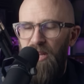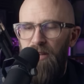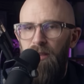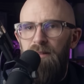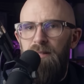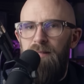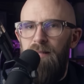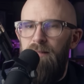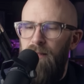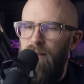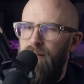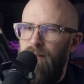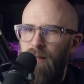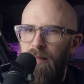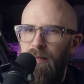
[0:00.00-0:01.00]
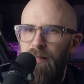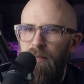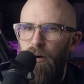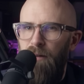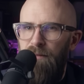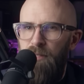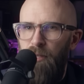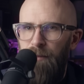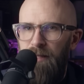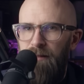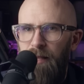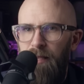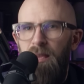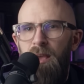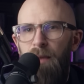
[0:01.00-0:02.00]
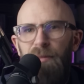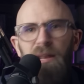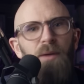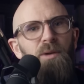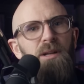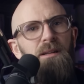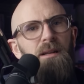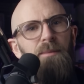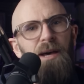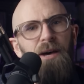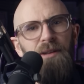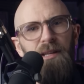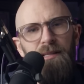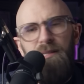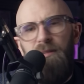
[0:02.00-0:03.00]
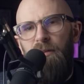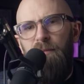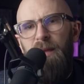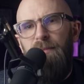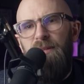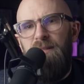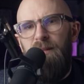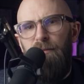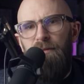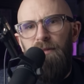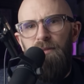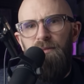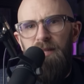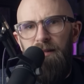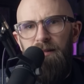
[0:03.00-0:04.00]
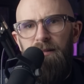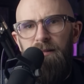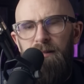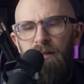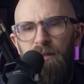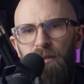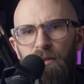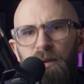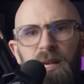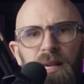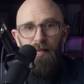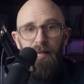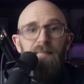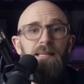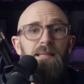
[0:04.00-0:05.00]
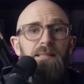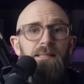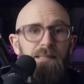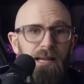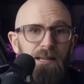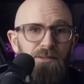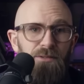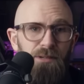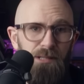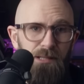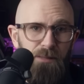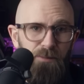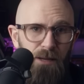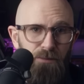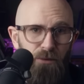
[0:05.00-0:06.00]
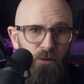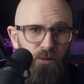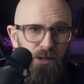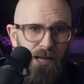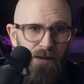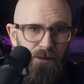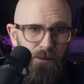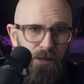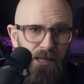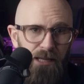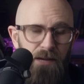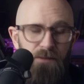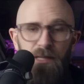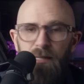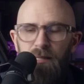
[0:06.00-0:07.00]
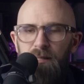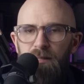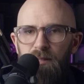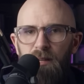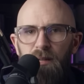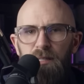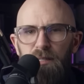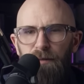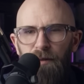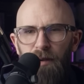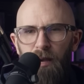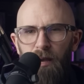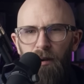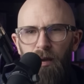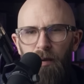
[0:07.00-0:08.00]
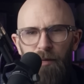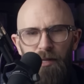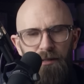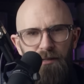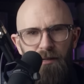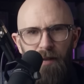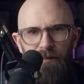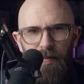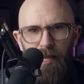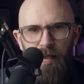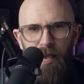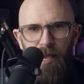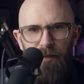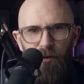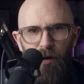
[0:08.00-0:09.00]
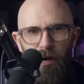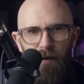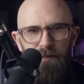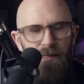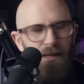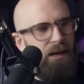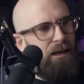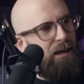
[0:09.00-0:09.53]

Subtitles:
I know this is a slightly off-topic thing, but I wondered about it, so maybe some of you did too. Is it as dangerous as people would have you believe to discharge a firearm on a traveling aircraft?